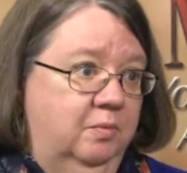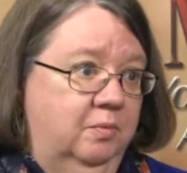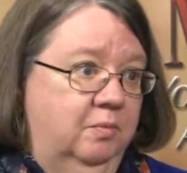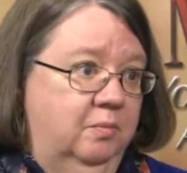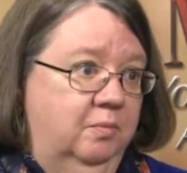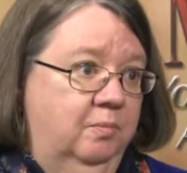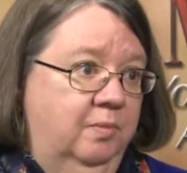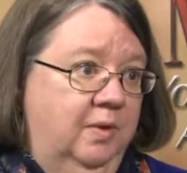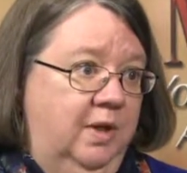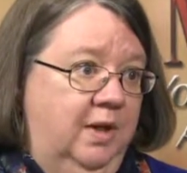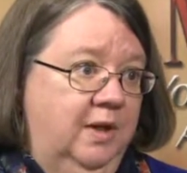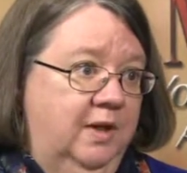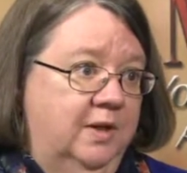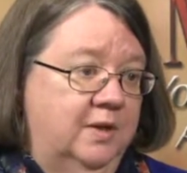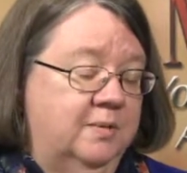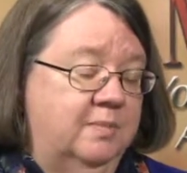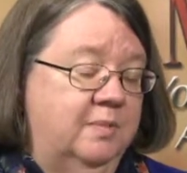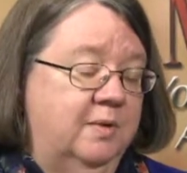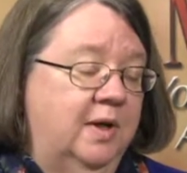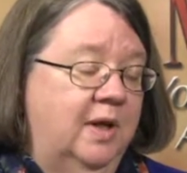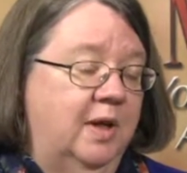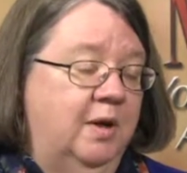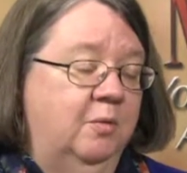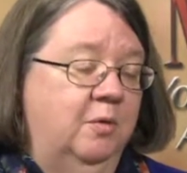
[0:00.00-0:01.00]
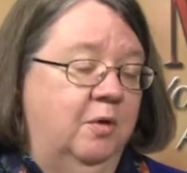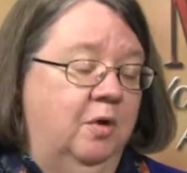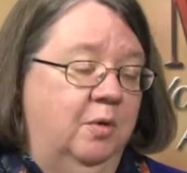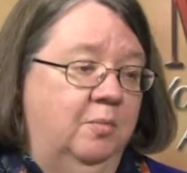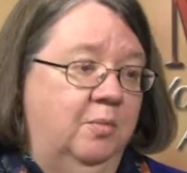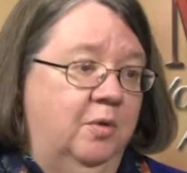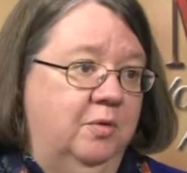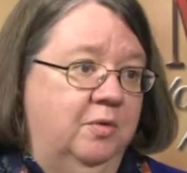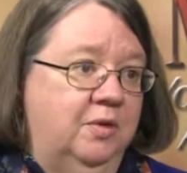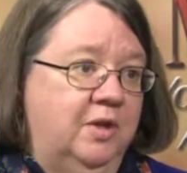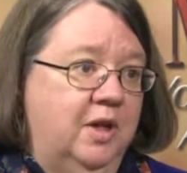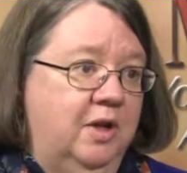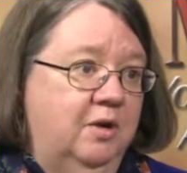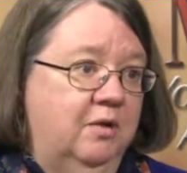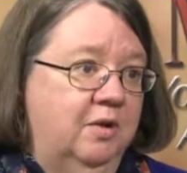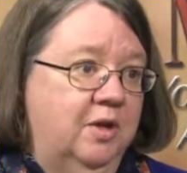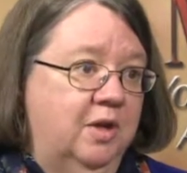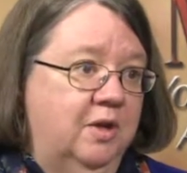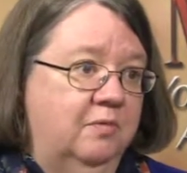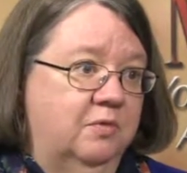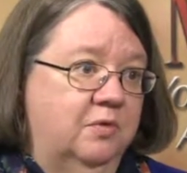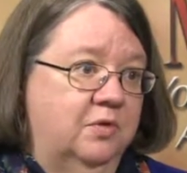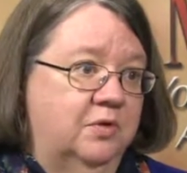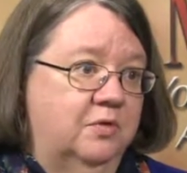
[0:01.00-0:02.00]
My husband and I are both
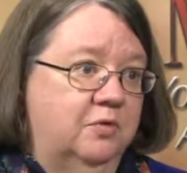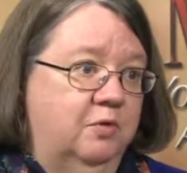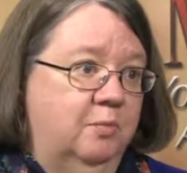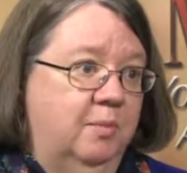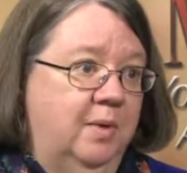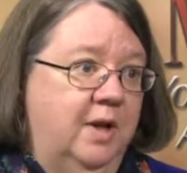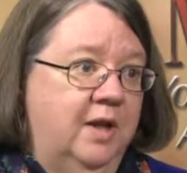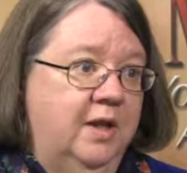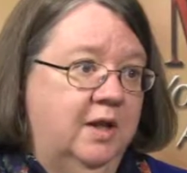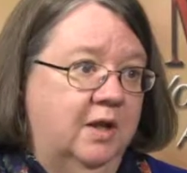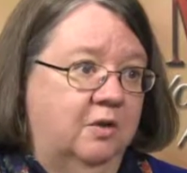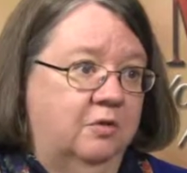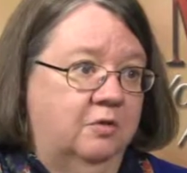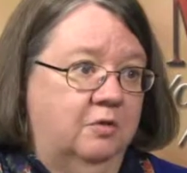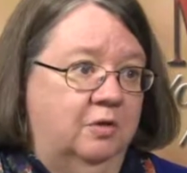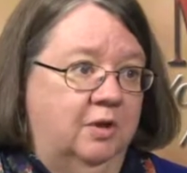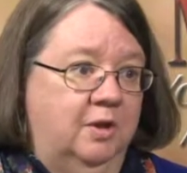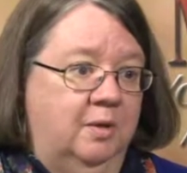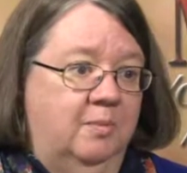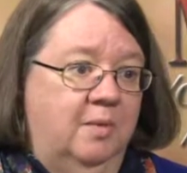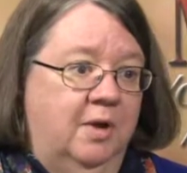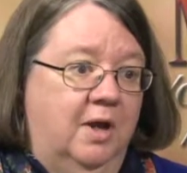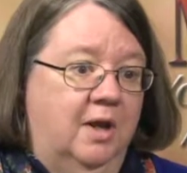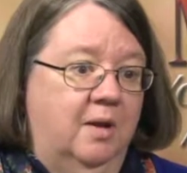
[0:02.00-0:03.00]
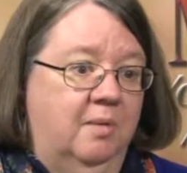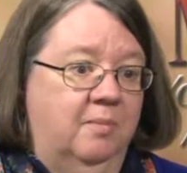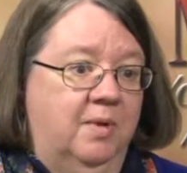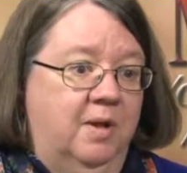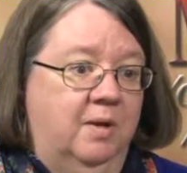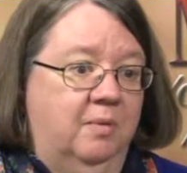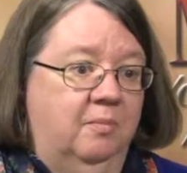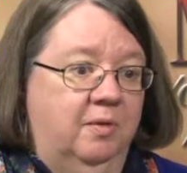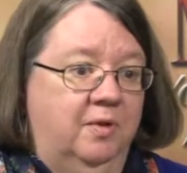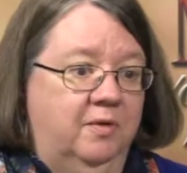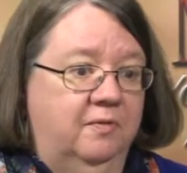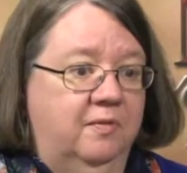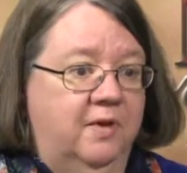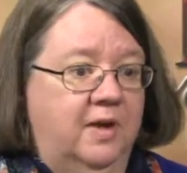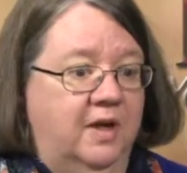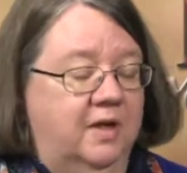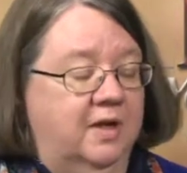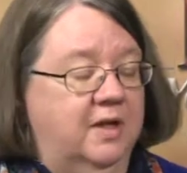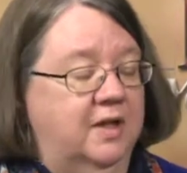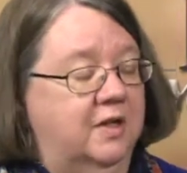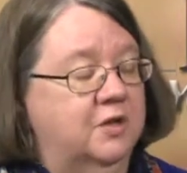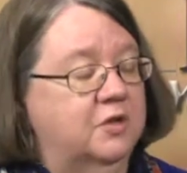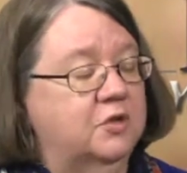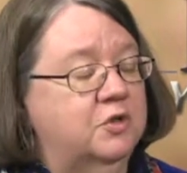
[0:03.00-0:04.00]
caregivers for my elderly mom, and we found
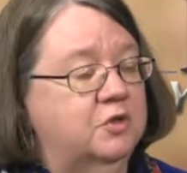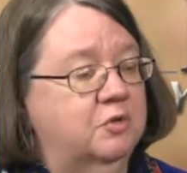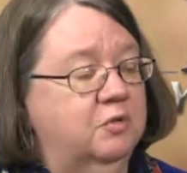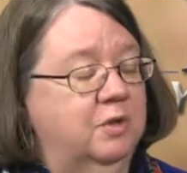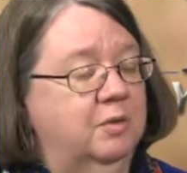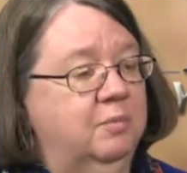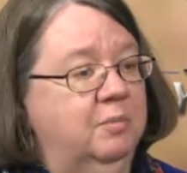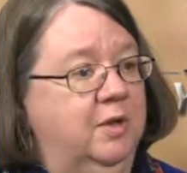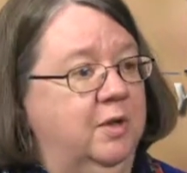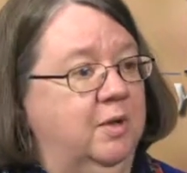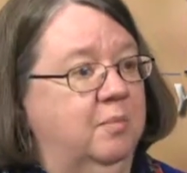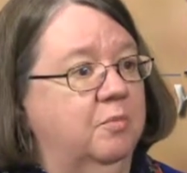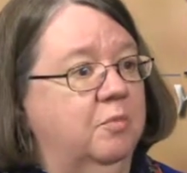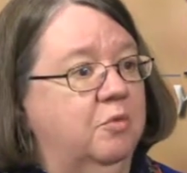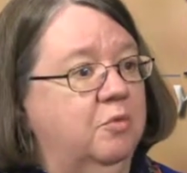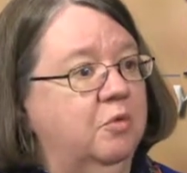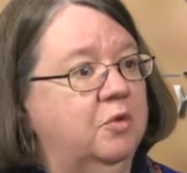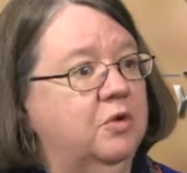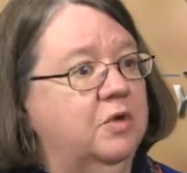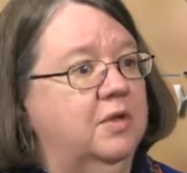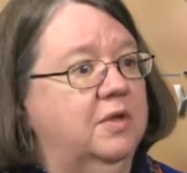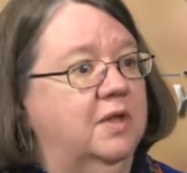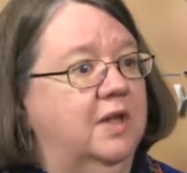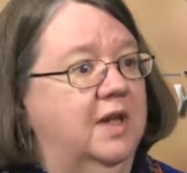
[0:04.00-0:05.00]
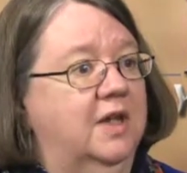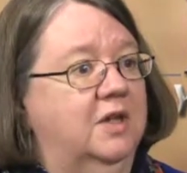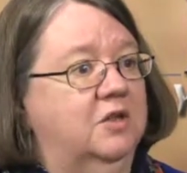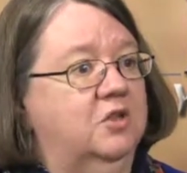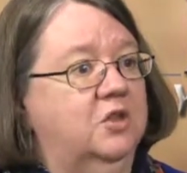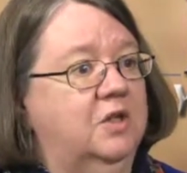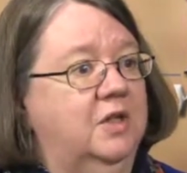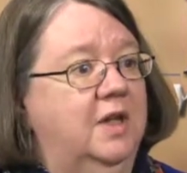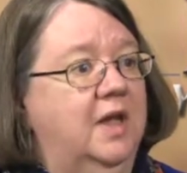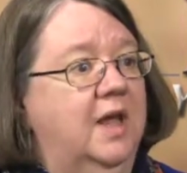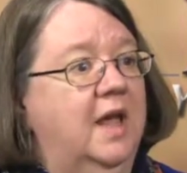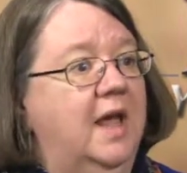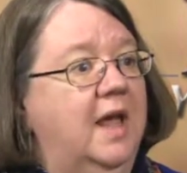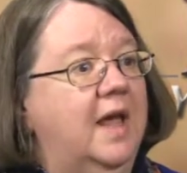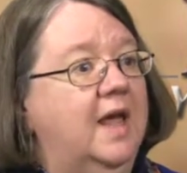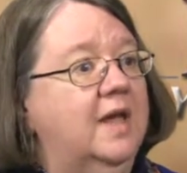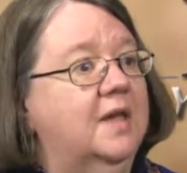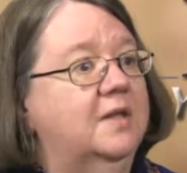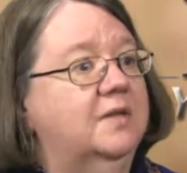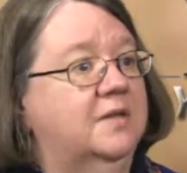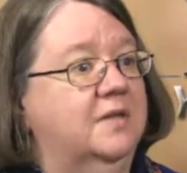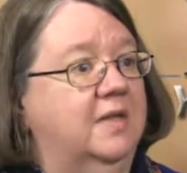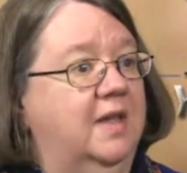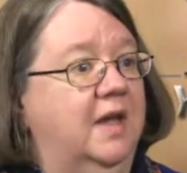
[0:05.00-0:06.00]
it extremely important that she
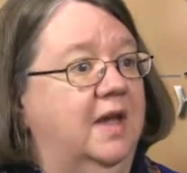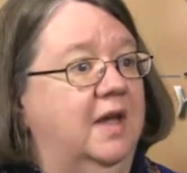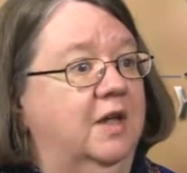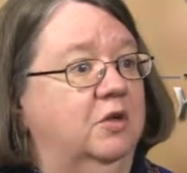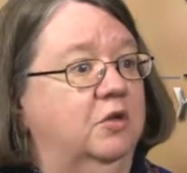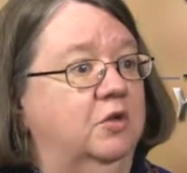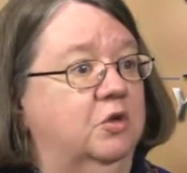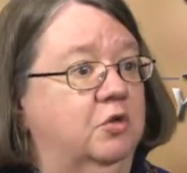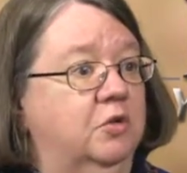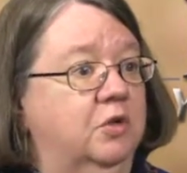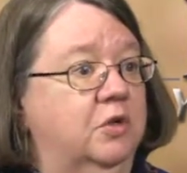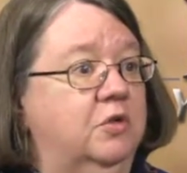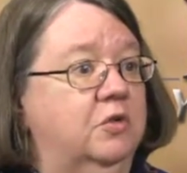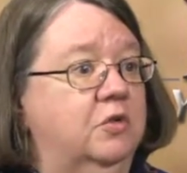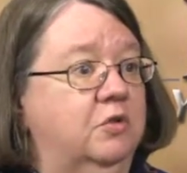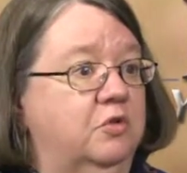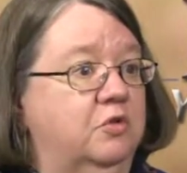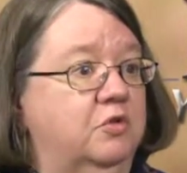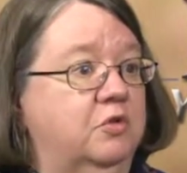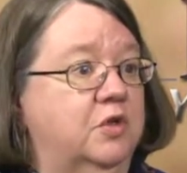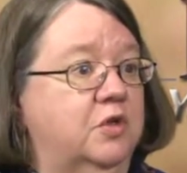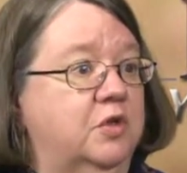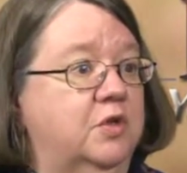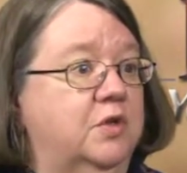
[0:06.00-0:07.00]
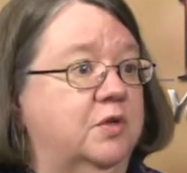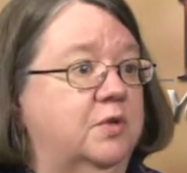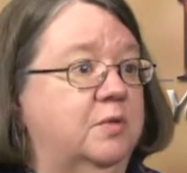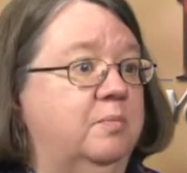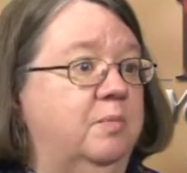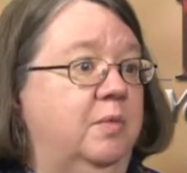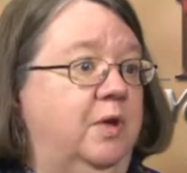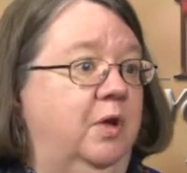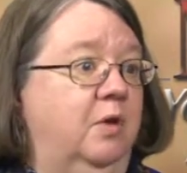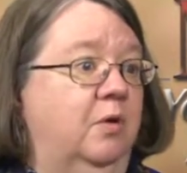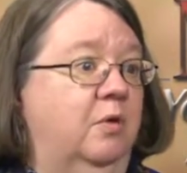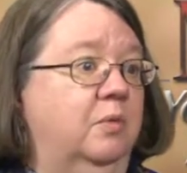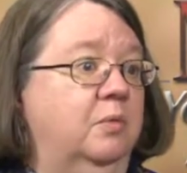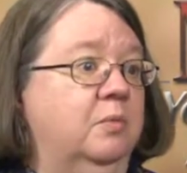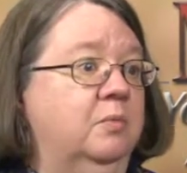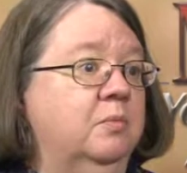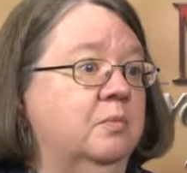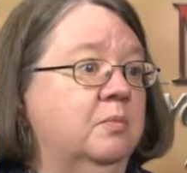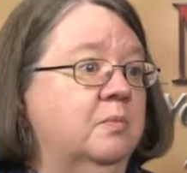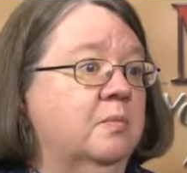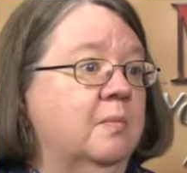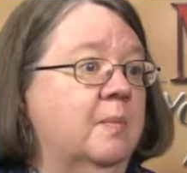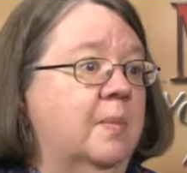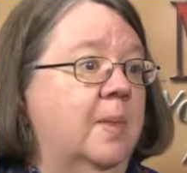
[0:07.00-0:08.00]
has that good, nutritious meal
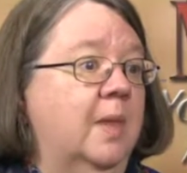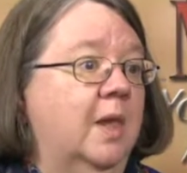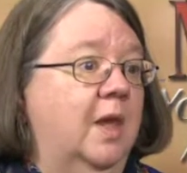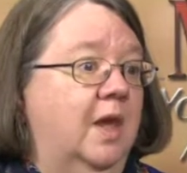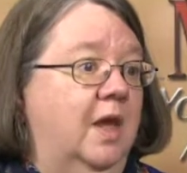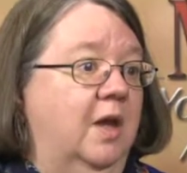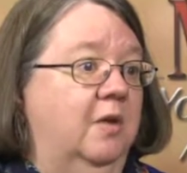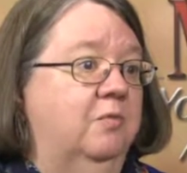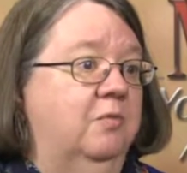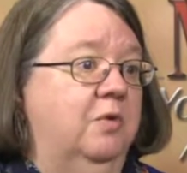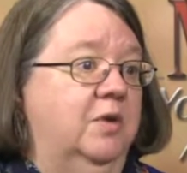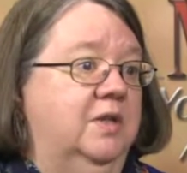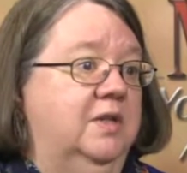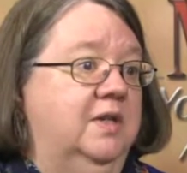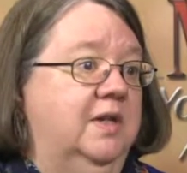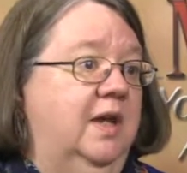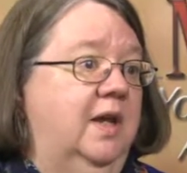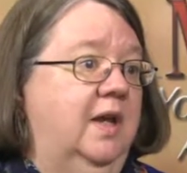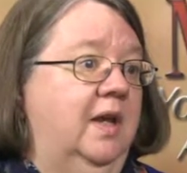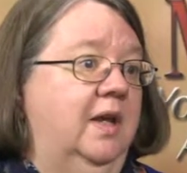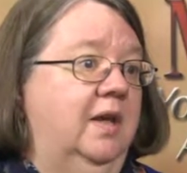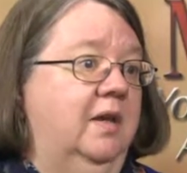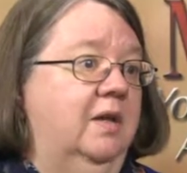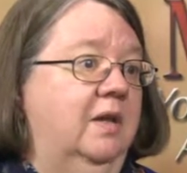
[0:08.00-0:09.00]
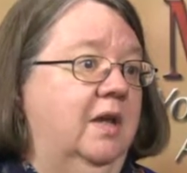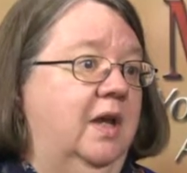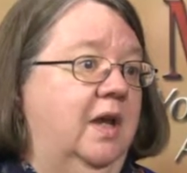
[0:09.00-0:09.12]
every day.